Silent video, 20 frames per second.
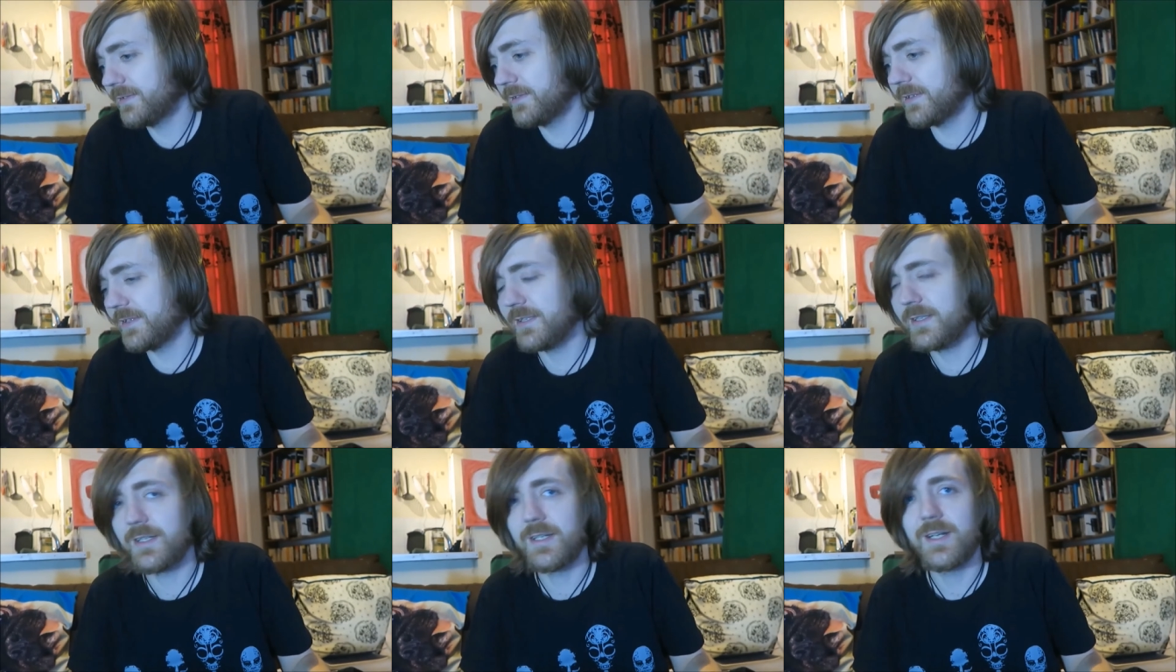
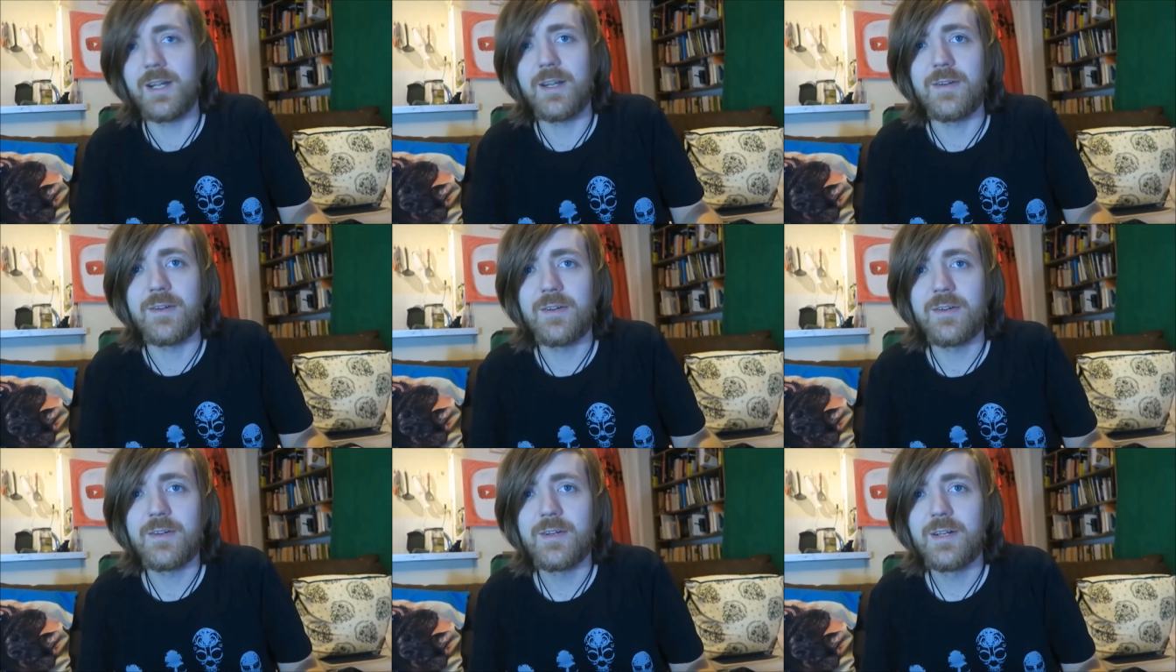I don't know,
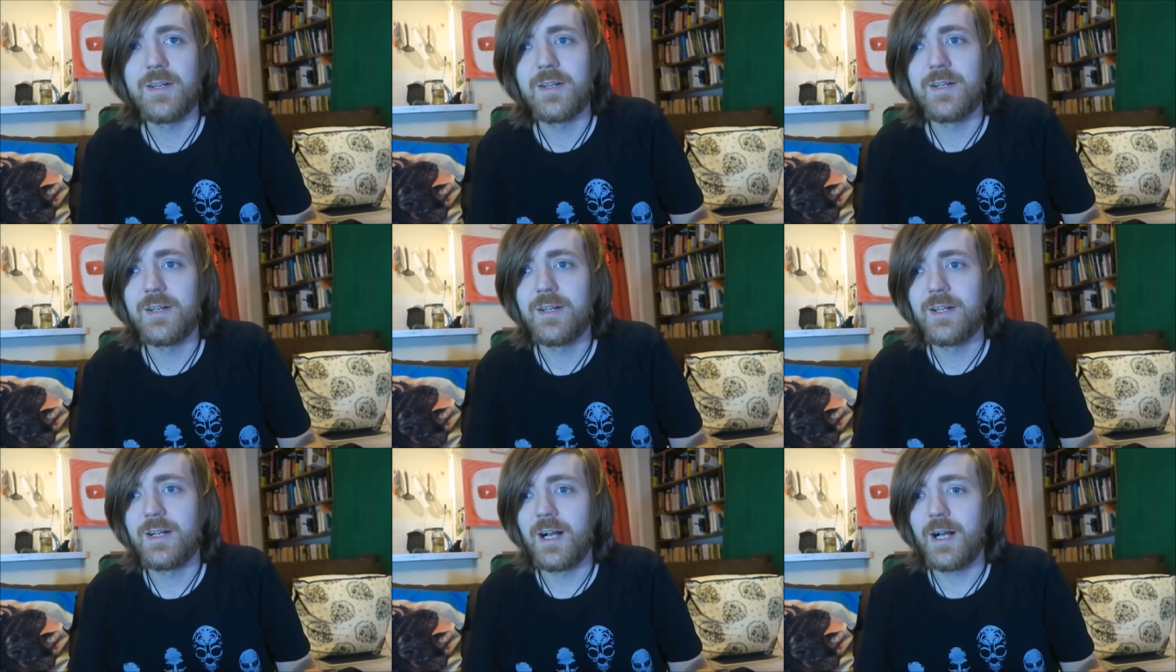
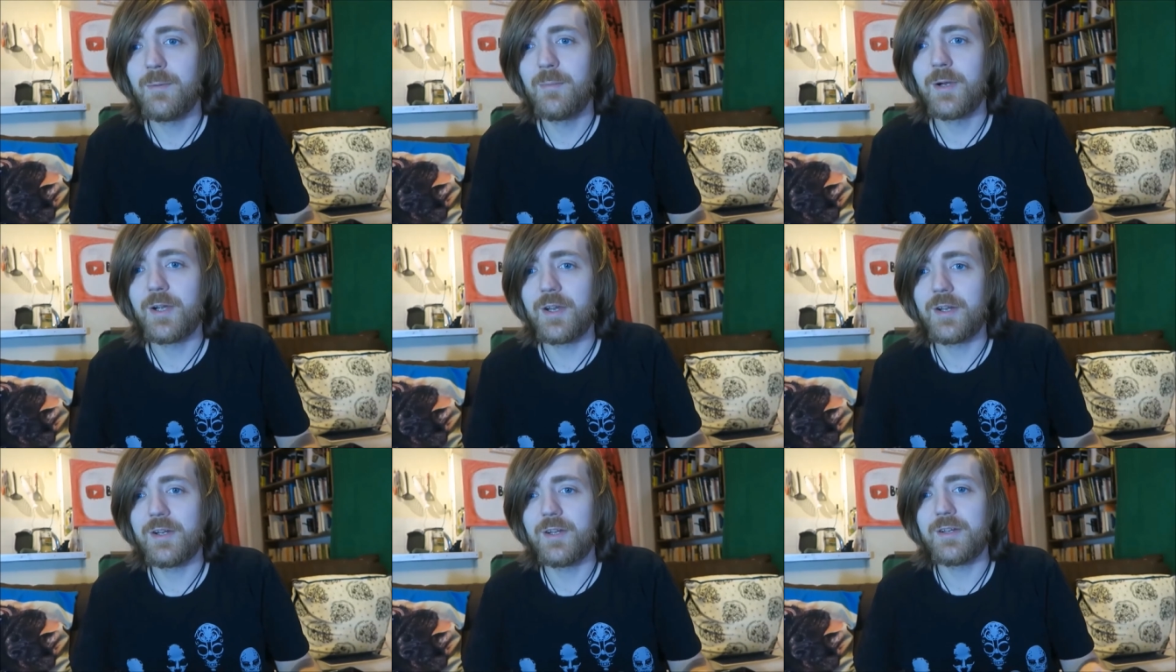how am I
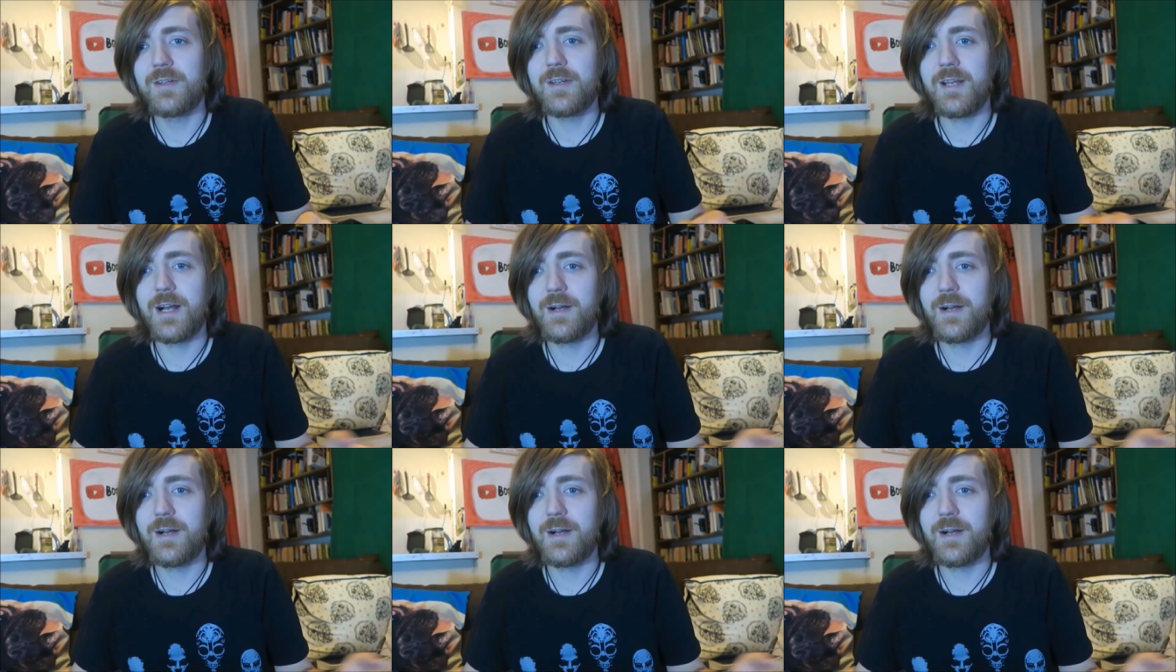gonna